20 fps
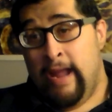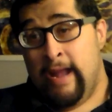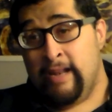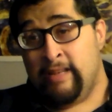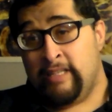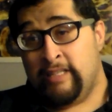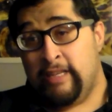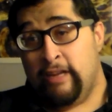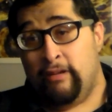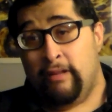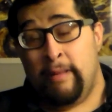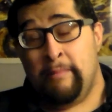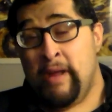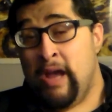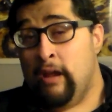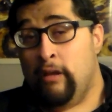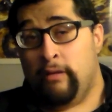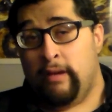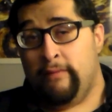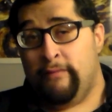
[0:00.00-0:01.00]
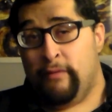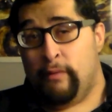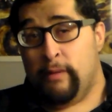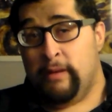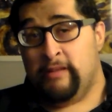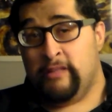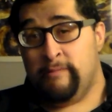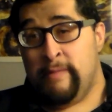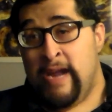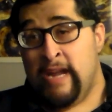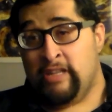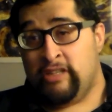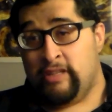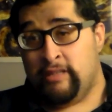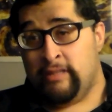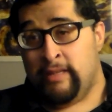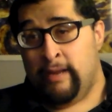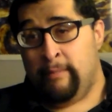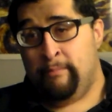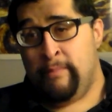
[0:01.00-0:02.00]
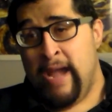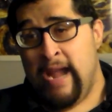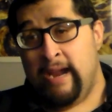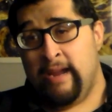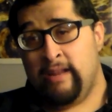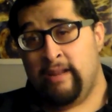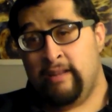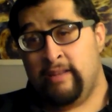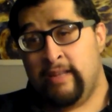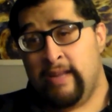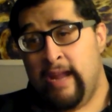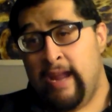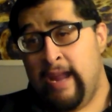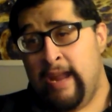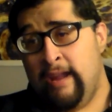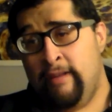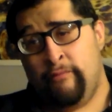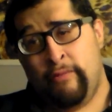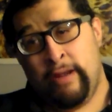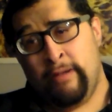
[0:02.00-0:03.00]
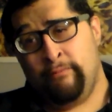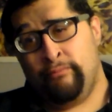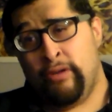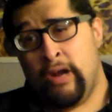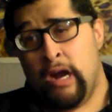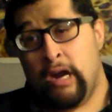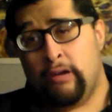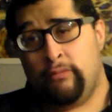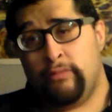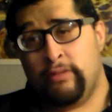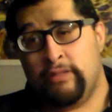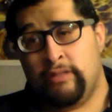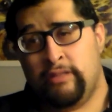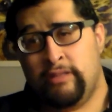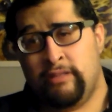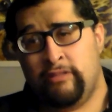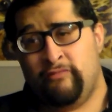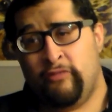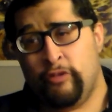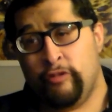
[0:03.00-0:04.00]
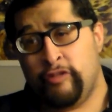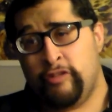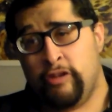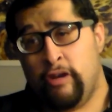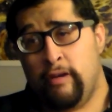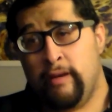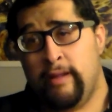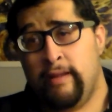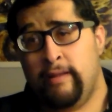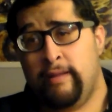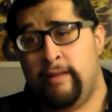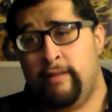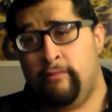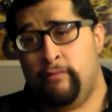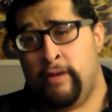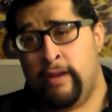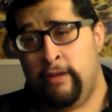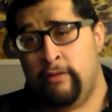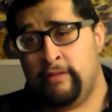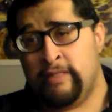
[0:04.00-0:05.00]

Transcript: And still, I'm not looking forward to this match, because like back in the day when Brock was first started, when